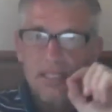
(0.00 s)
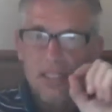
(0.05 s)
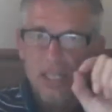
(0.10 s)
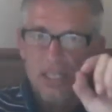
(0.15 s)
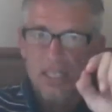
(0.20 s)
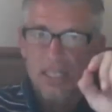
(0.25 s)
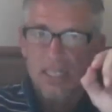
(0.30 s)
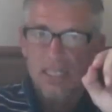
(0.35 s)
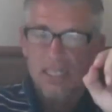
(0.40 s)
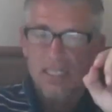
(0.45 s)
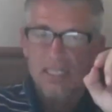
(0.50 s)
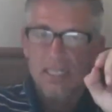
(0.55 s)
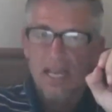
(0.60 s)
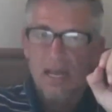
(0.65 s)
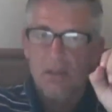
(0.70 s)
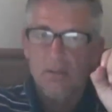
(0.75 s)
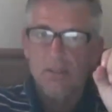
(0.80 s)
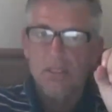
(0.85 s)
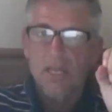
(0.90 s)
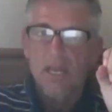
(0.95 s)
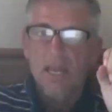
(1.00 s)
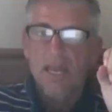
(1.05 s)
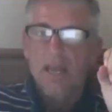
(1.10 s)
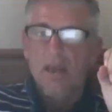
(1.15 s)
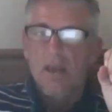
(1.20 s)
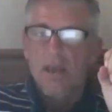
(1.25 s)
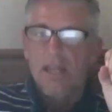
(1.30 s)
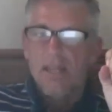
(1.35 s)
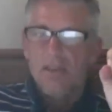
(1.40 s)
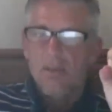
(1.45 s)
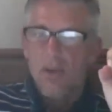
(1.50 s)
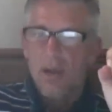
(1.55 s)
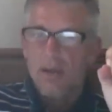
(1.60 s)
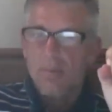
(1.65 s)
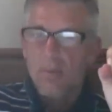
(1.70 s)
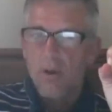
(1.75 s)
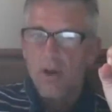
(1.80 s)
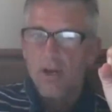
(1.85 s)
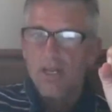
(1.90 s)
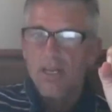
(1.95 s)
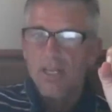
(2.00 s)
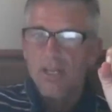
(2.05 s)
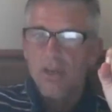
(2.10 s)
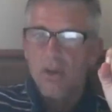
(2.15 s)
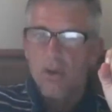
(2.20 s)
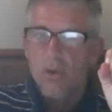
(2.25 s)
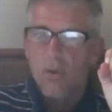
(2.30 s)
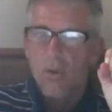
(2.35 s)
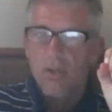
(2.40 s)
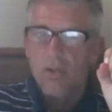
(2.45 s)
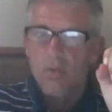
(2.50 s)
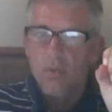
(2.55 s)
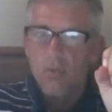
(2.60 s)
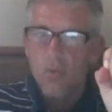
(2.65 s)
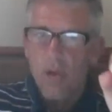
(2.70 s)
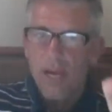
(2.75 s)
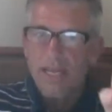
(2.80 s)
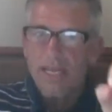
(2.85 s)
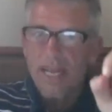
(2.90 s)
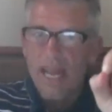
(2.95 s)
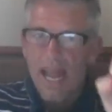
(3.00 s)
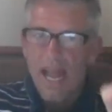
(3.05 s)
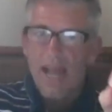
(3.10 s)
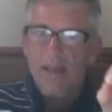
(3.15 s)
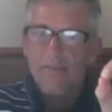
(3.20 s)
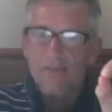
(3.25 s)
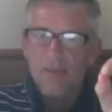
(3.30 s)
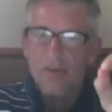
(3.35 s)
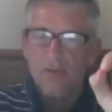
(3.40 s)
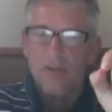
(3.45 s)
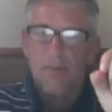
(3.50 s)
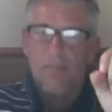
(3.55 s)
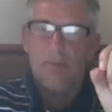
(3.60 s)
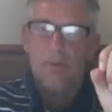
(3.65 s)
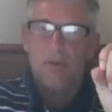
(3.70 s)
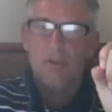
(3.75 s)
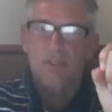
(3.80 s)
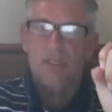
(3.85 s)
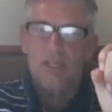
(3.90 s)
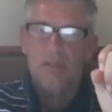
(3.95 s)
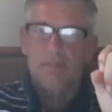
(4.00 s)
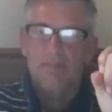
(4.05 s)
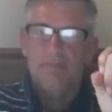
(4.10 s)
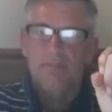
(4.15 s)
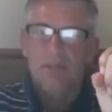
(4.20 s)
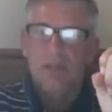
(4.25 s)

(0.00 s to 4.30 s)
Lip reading: and just as it sounds, in direct marketing, you're going right after the person.